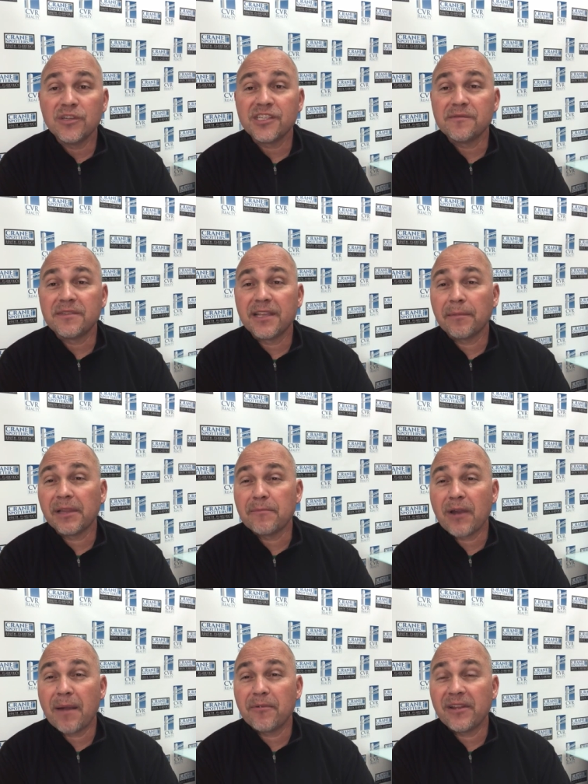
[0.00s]
which is typically
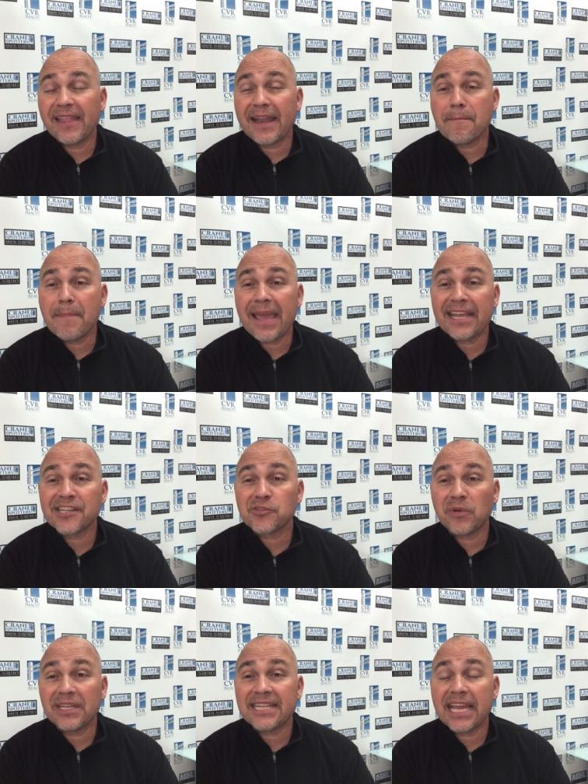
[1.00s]
a property that a bank
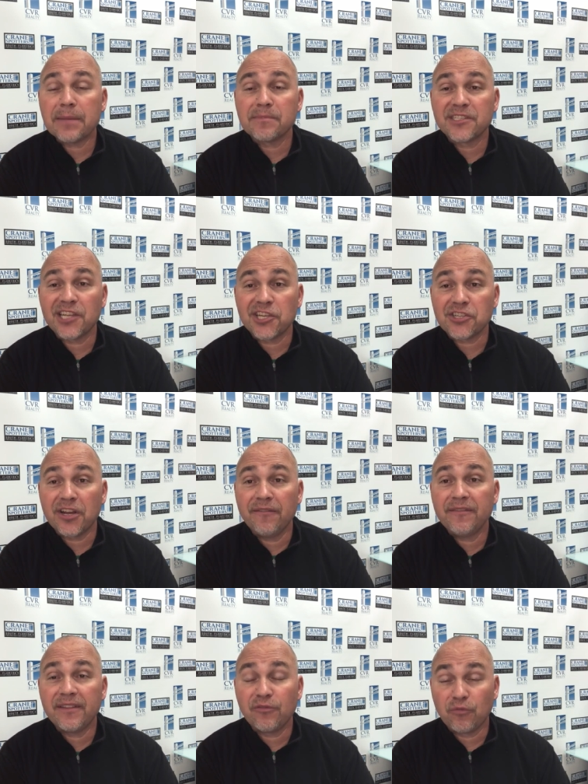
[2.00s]
has already taken possession
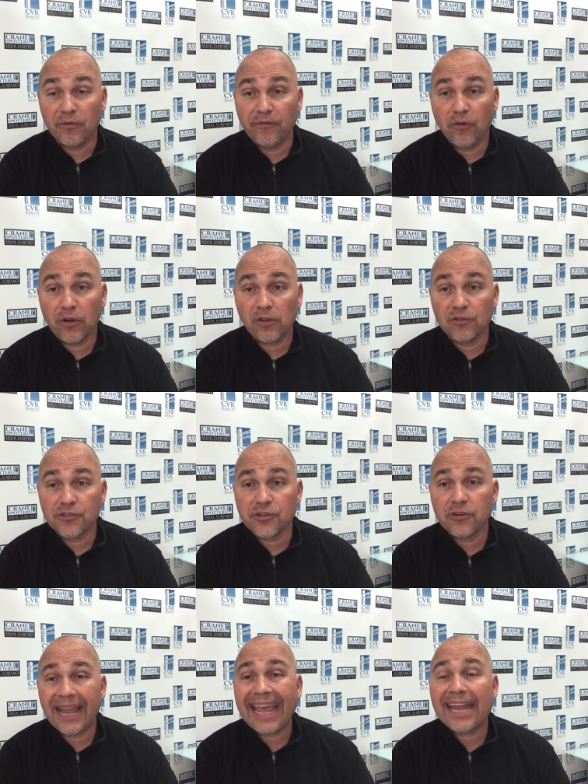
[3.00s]
of through a
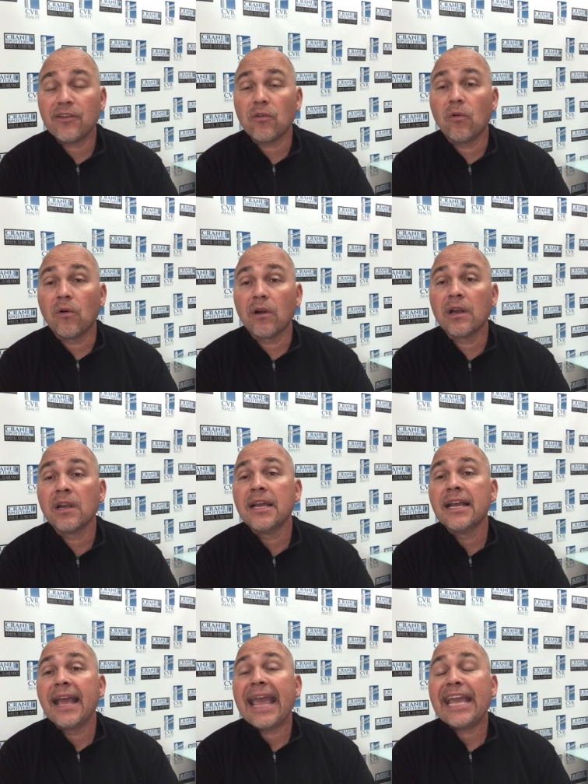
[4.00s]
foreclosure, and or
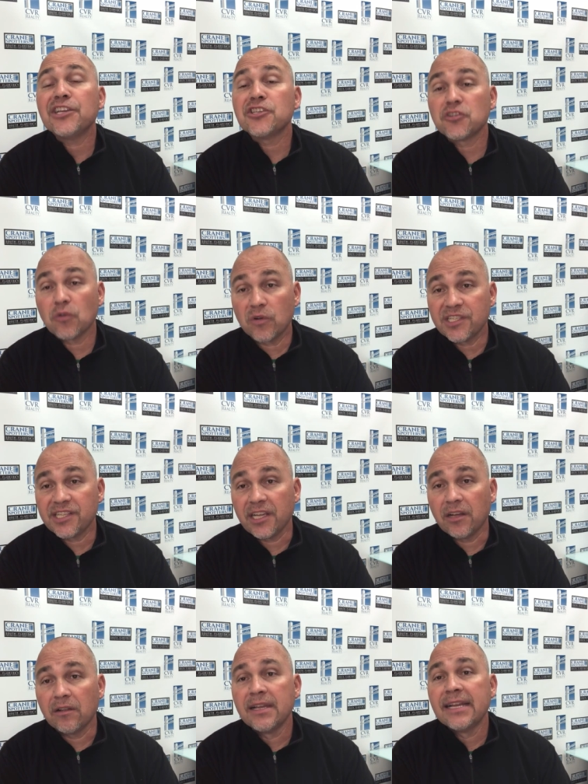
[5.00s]
a short
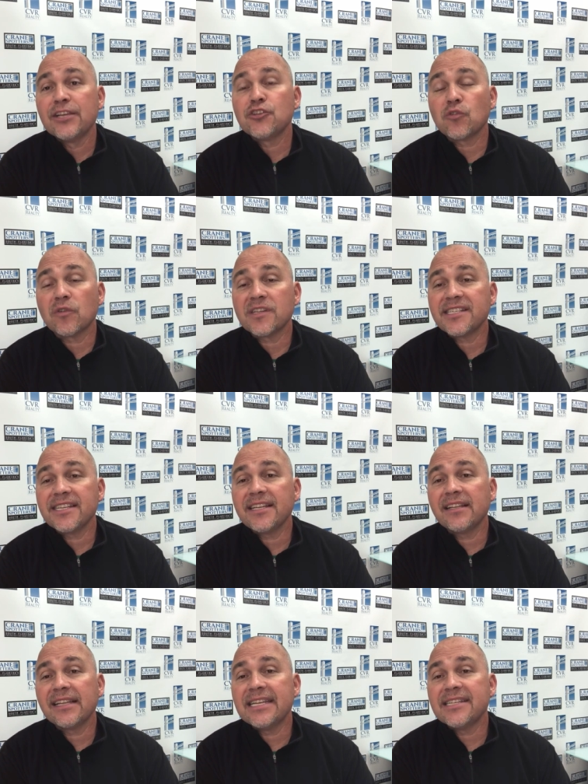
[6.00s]
sale. Short
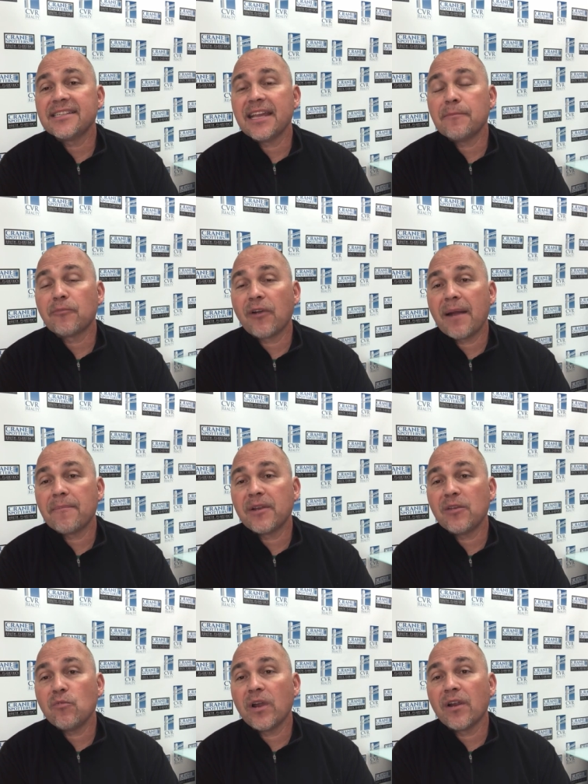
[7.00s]
sale is a
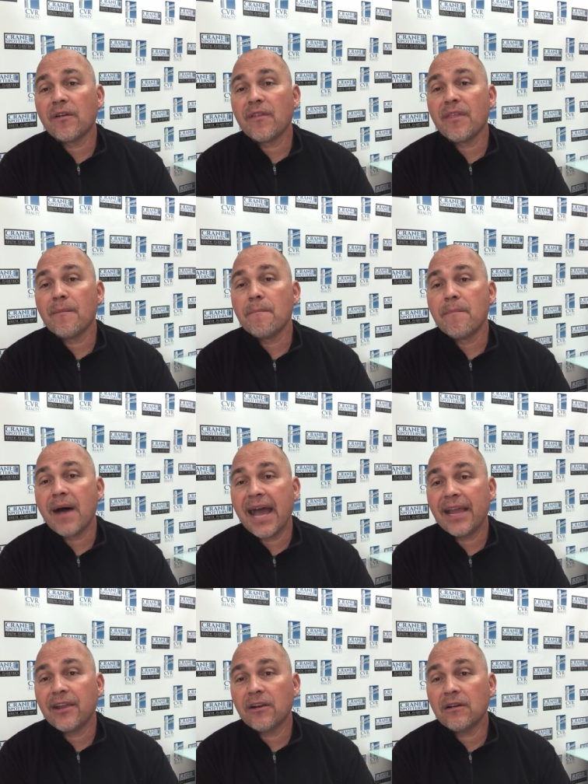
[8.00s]
property where the
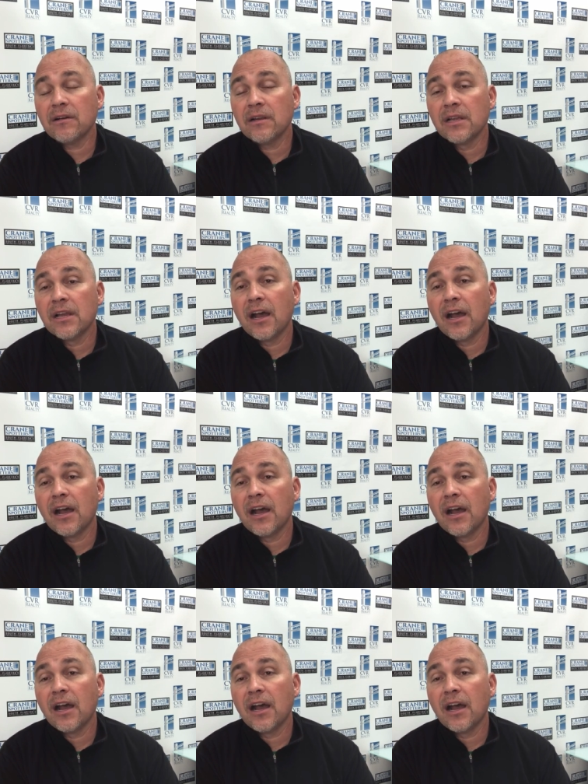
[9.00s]
buyer